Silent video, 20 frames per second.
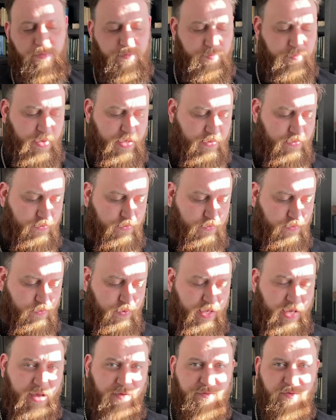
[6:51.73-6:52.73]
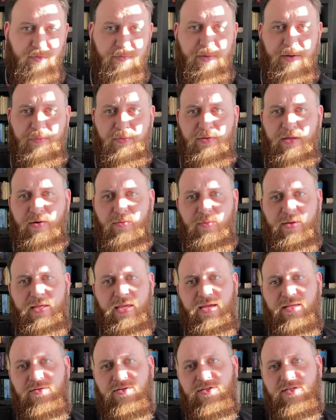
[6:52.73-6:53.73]
But we have to remember that we
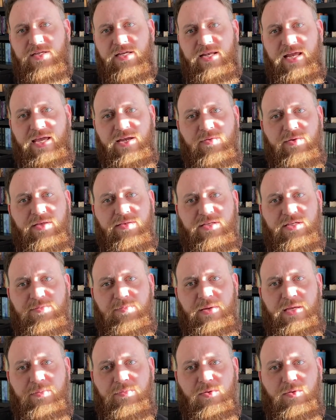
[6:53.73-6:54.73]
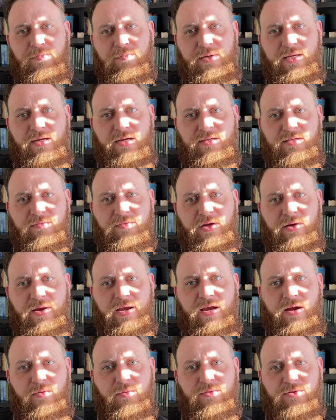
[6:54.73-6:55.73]
can't just get angry at these people because of their
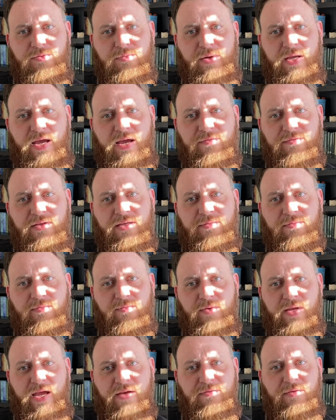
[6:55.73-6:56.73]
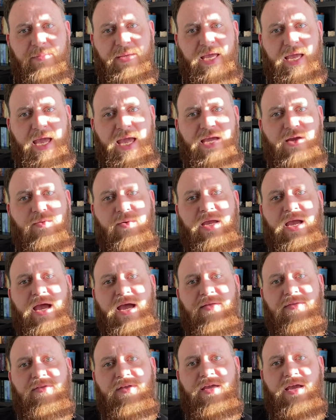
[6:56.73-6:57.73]
errors. We have to be angry
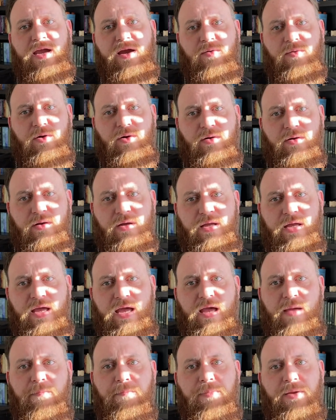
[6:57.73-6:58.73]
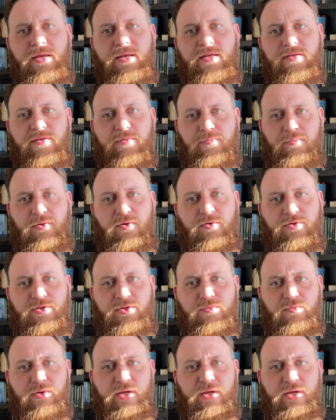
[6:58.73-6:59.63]
at the error and pity the person.